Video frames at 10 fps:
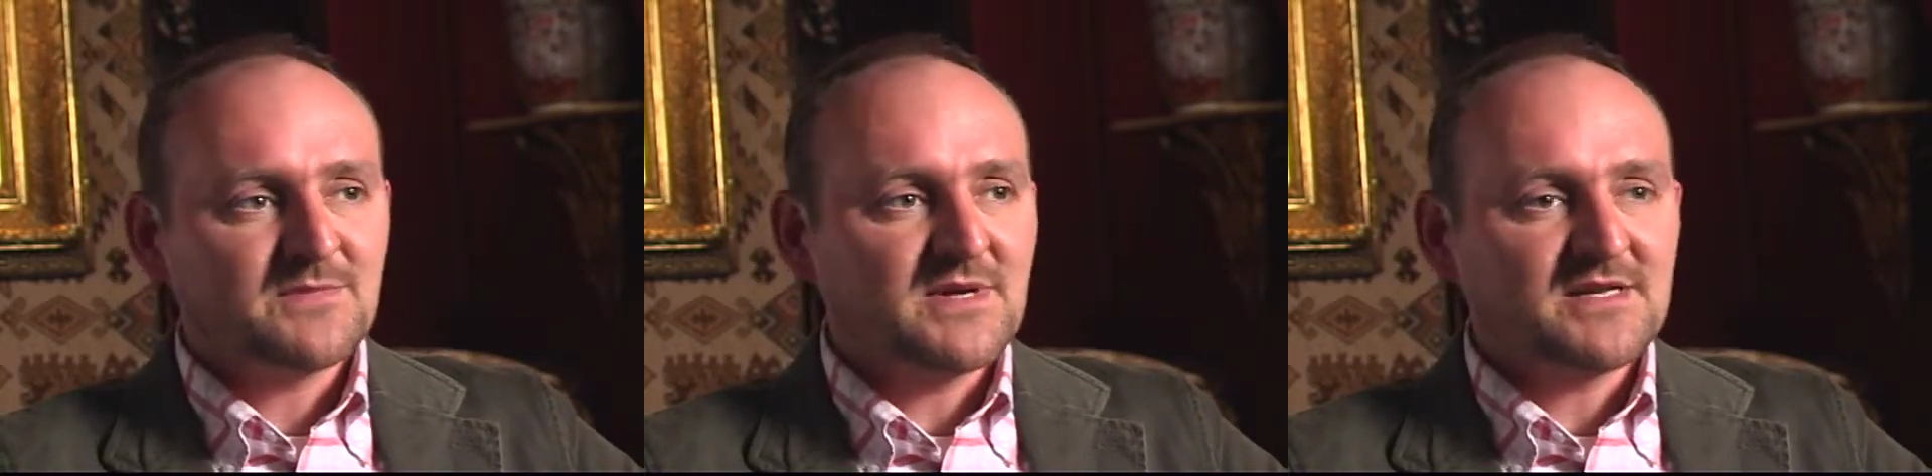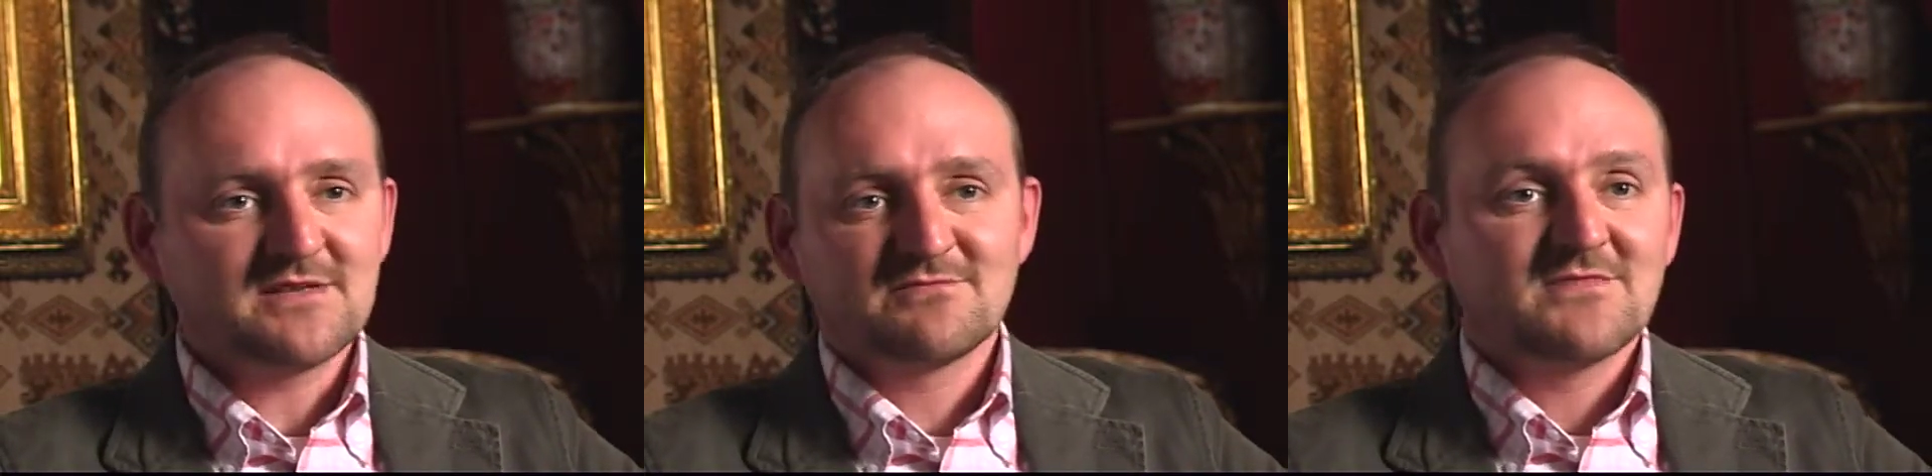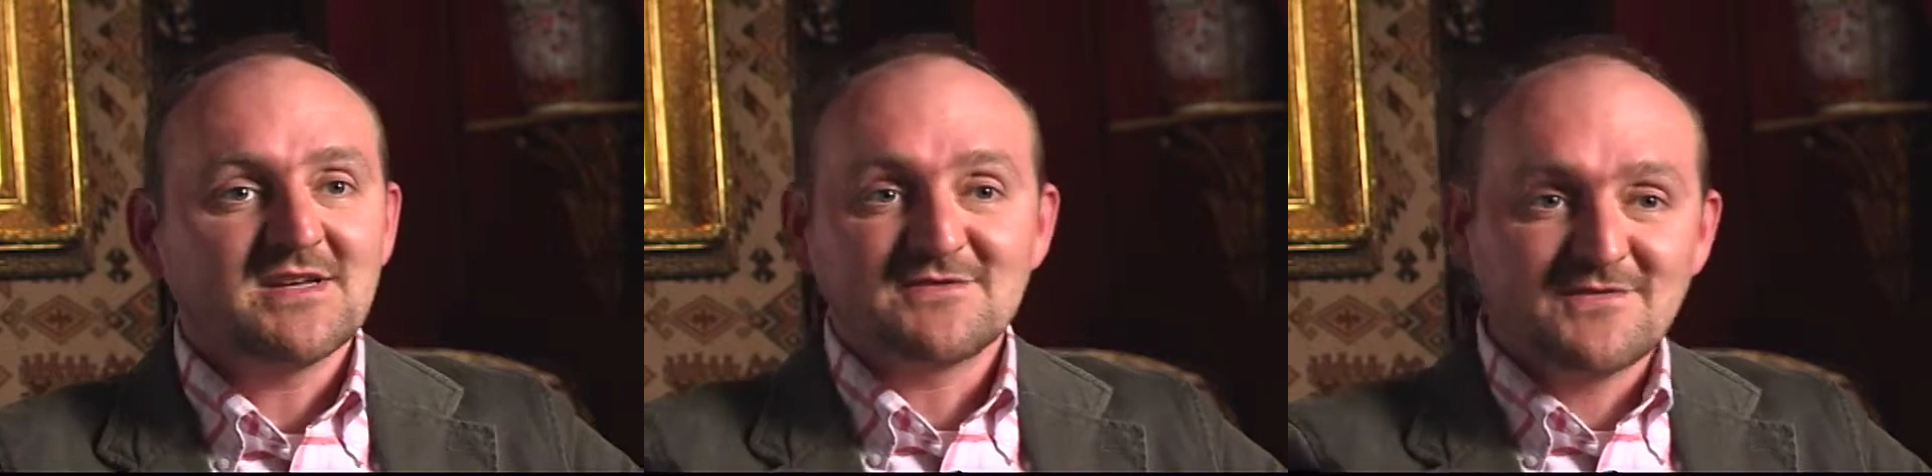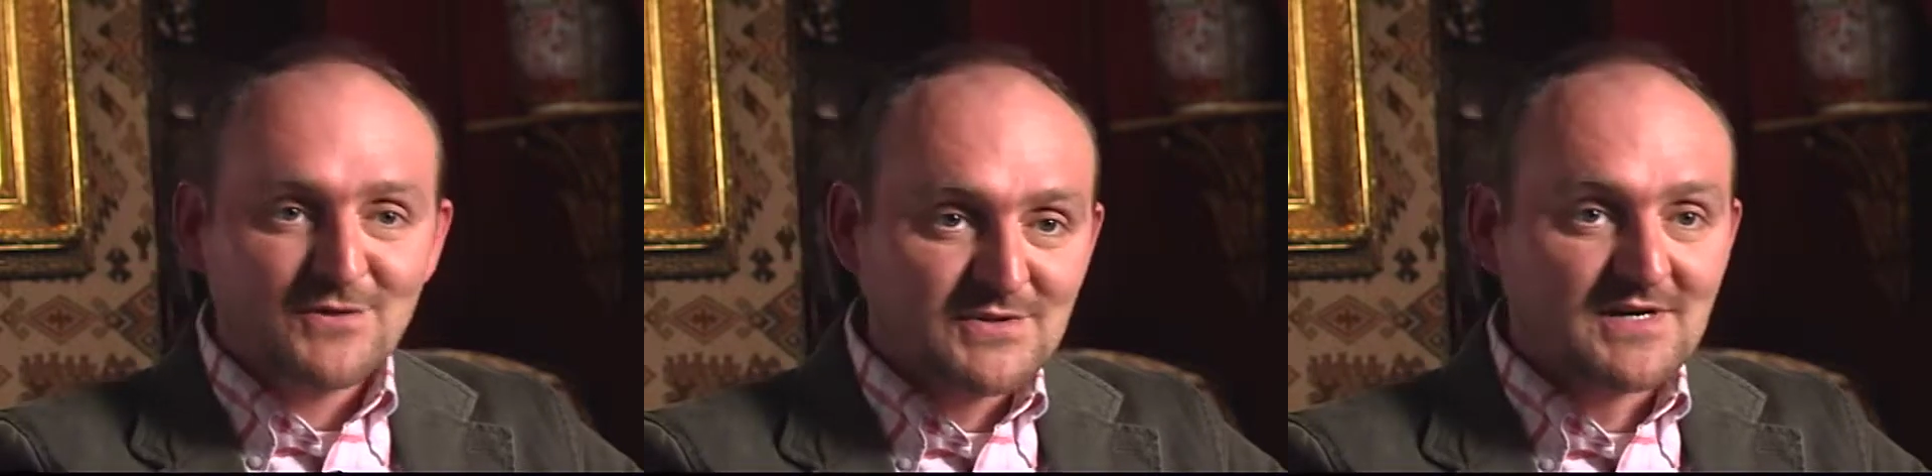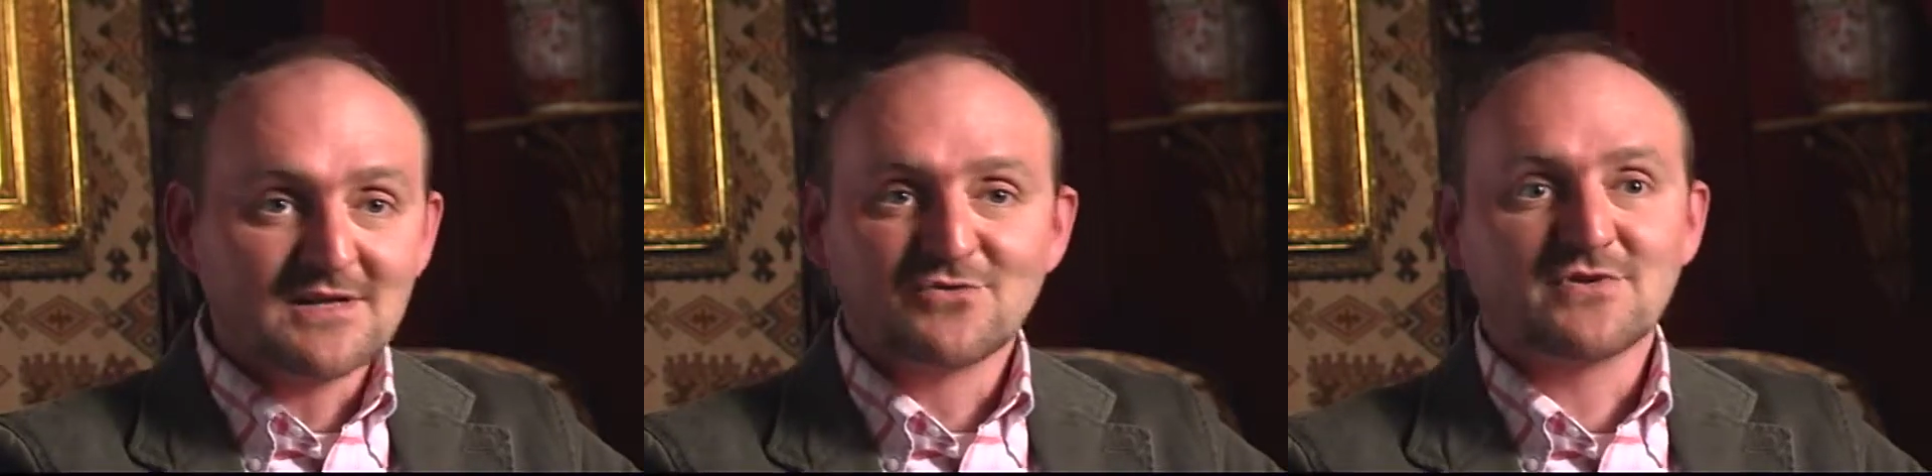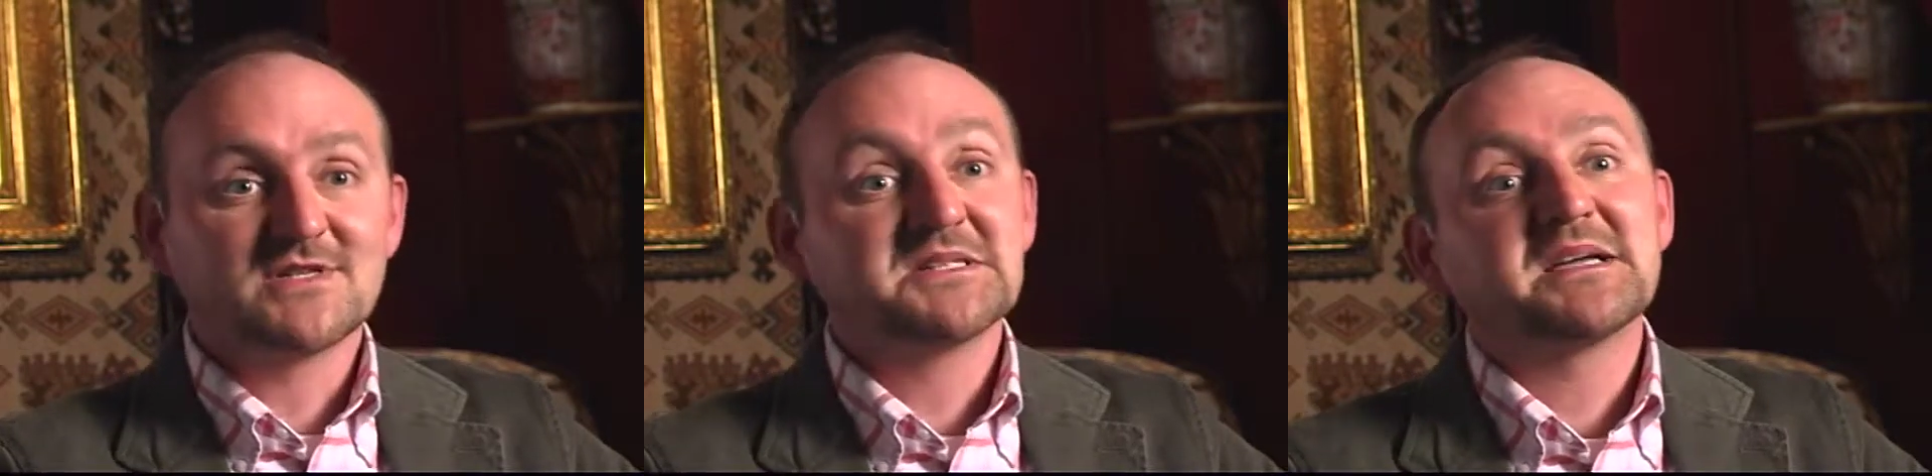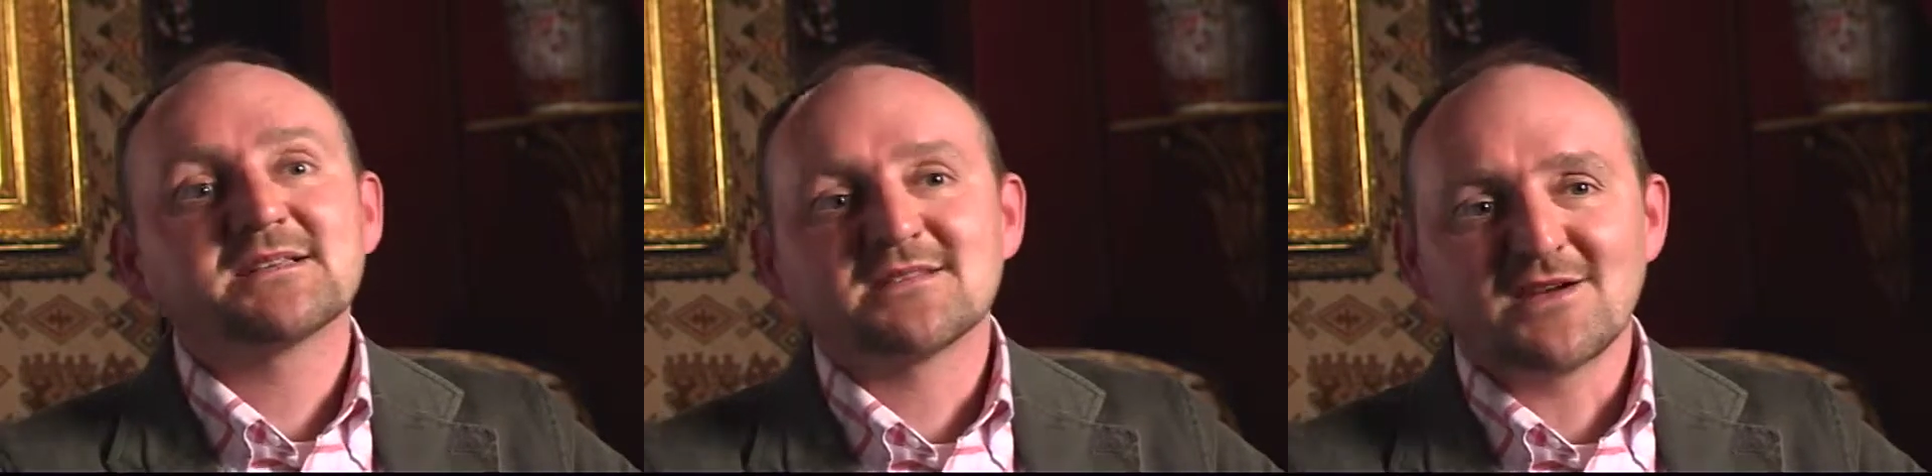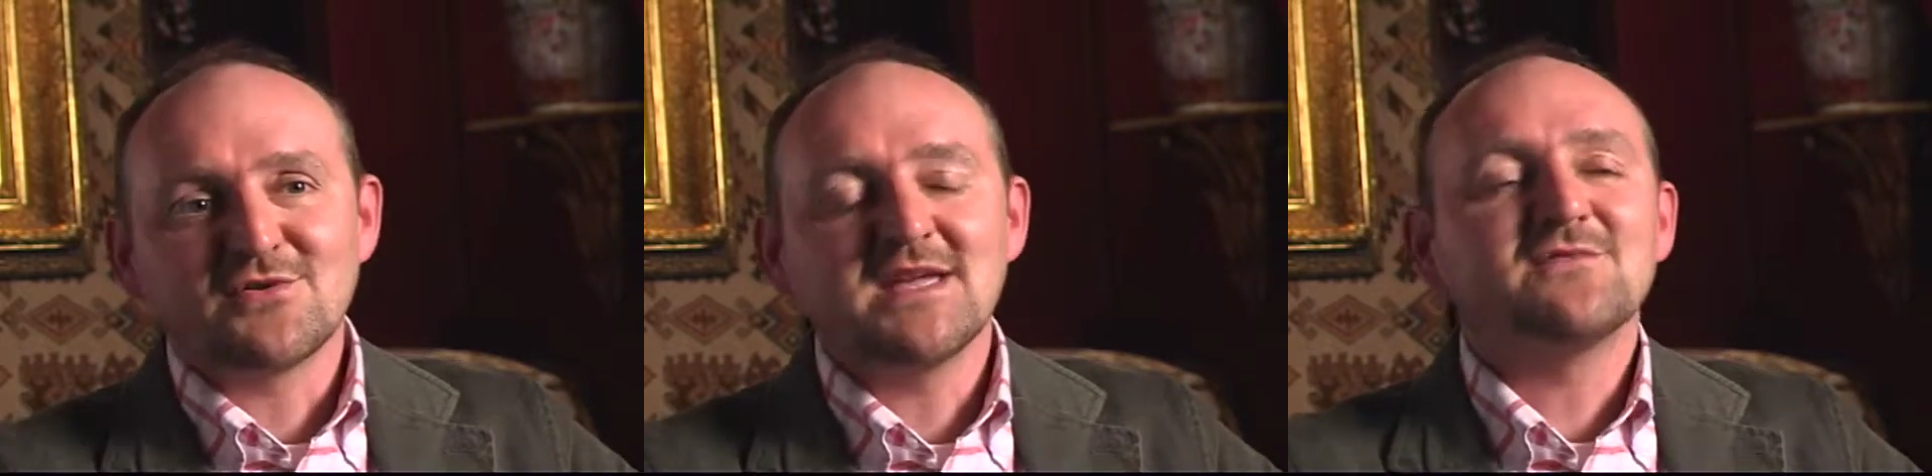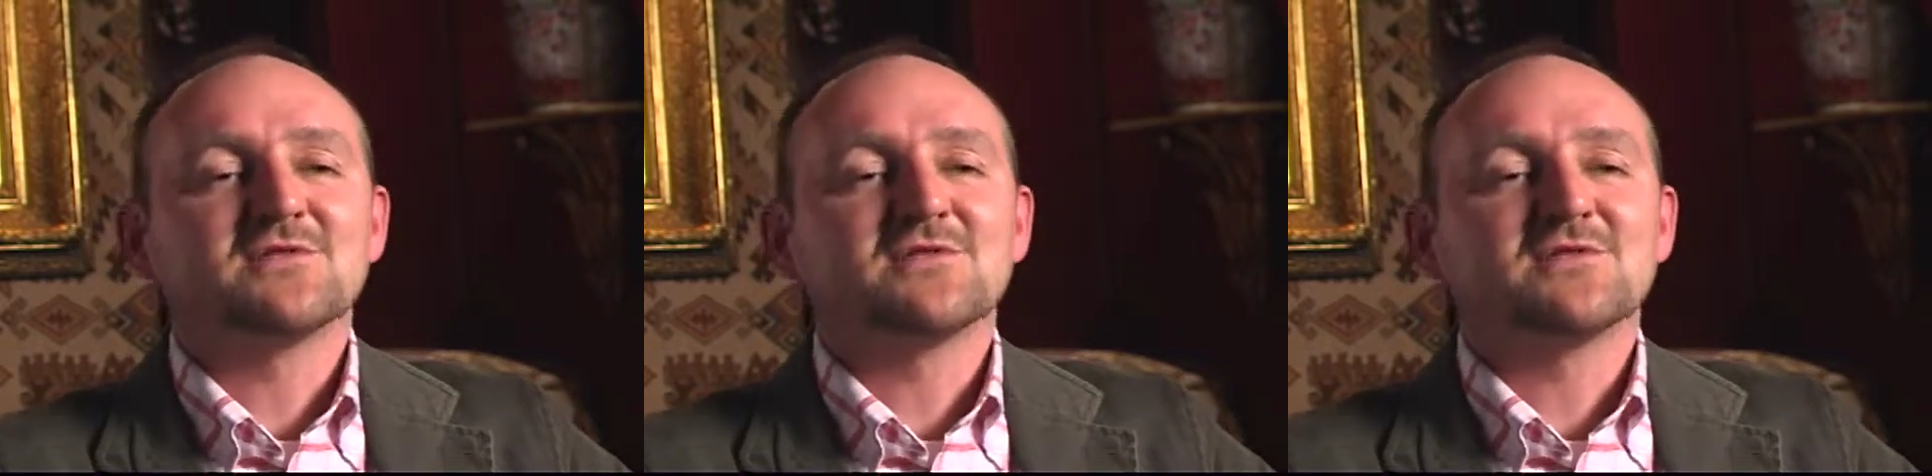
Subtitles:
is futile or is a necessary